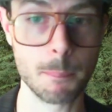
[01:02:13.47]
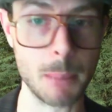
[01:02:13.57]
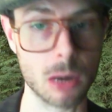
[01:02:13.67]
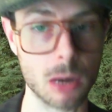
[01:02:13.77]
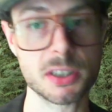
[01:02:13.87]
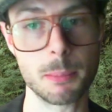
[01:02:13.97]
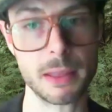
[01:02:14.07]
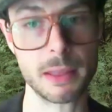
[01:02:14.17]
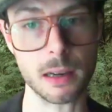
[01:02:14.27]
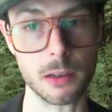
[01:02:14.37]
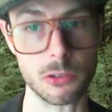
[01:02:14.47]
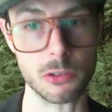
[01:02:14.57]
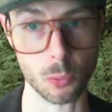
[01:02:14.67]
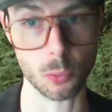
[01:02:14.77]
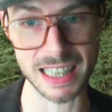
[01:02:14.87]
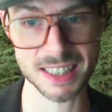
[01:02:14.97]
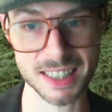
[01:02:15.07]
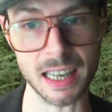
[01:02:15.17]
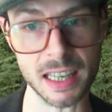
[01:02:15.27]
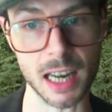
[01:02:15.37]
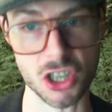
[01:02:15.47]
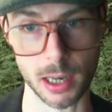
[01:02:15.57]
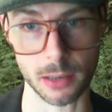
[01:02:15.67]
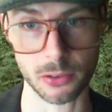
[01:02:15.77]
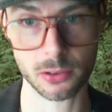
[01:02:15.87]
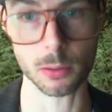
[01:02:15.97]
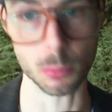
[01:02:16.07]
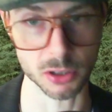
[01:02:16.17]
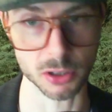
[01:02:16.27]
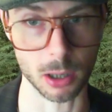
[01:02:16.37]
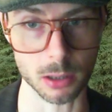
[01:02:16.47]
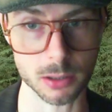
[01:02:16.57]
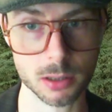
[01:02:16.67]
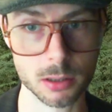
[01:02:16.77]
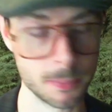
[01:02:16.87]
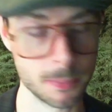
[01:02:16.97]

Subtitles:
Parasympathetic is your rest and digest response.